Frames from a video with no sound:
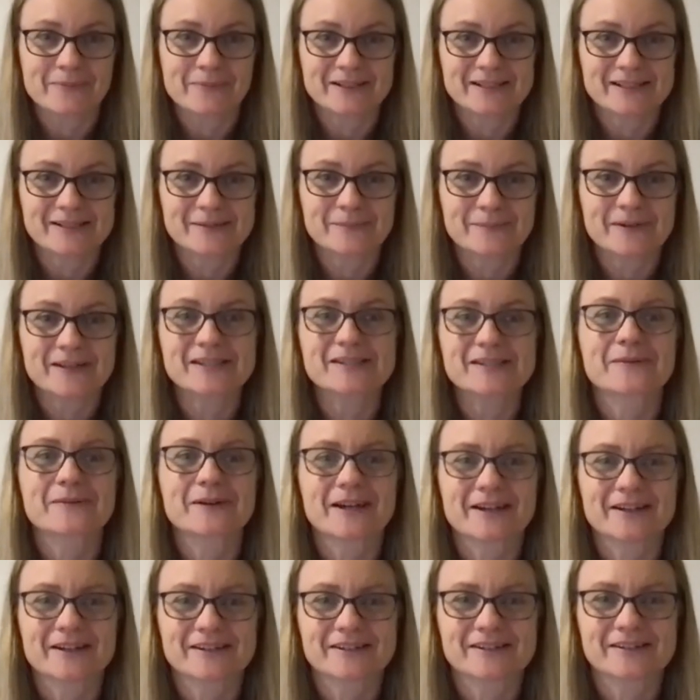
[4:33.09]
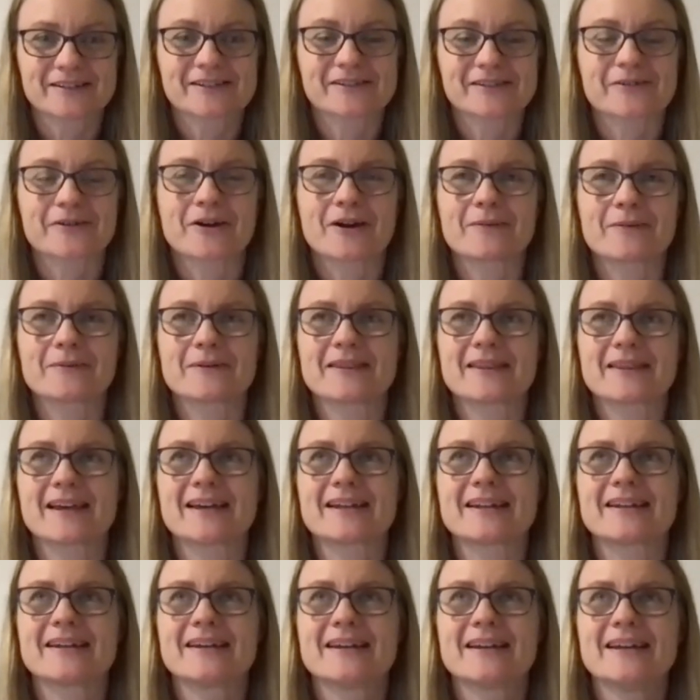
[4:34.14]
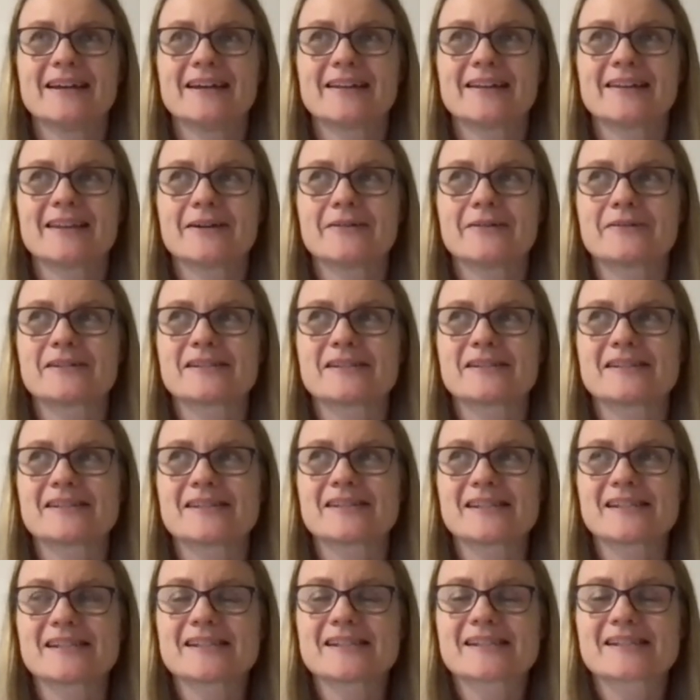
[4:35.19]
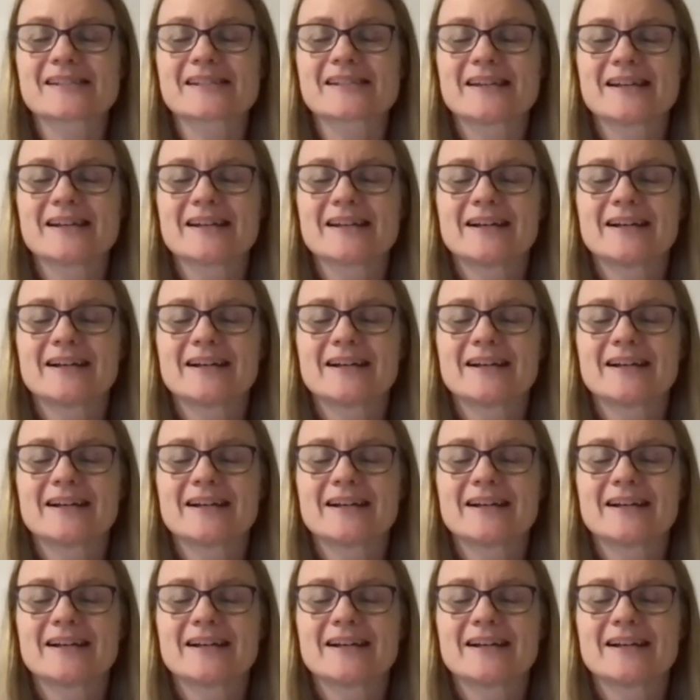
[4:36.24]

That's the best way I can describe it, that there was just this,